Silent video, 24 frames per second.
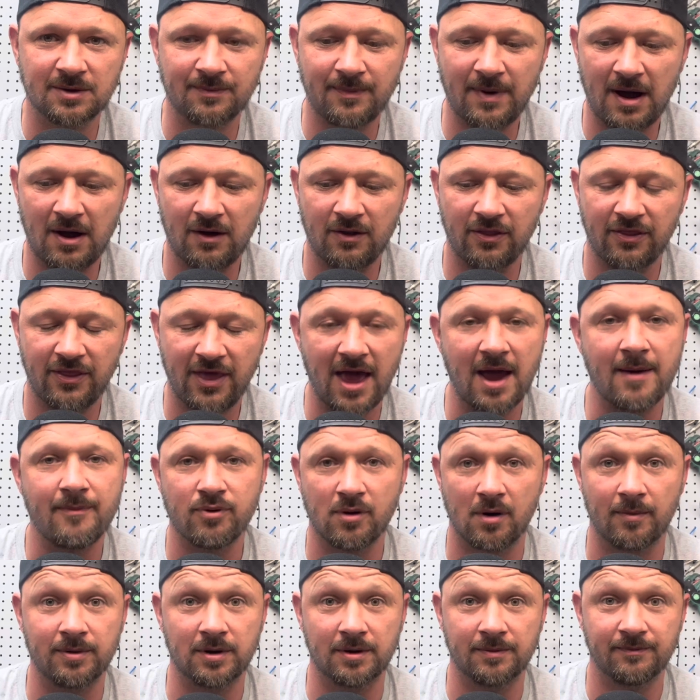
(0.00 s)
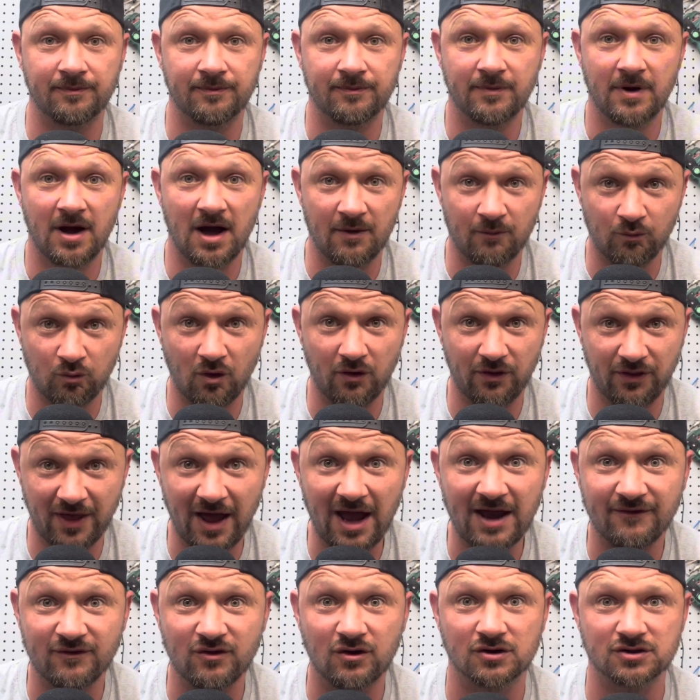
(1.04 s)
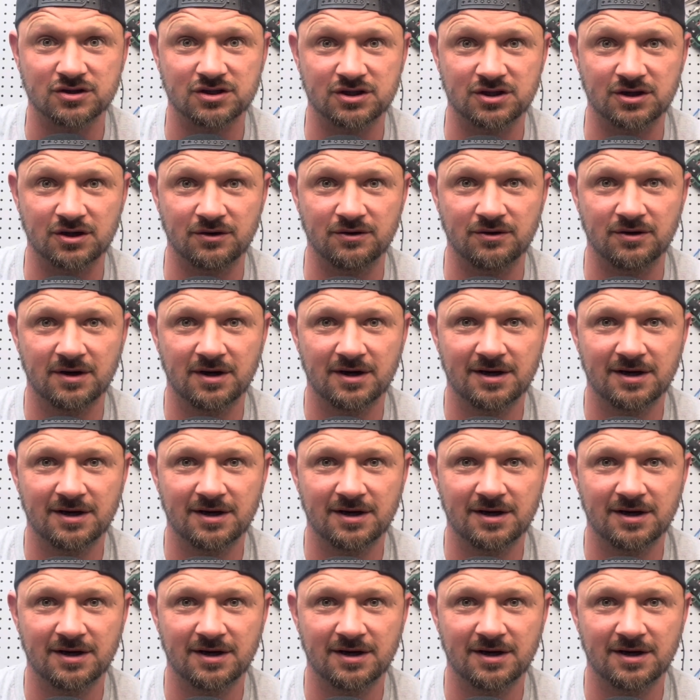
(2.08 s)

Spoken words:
about their problem and what they've got to do.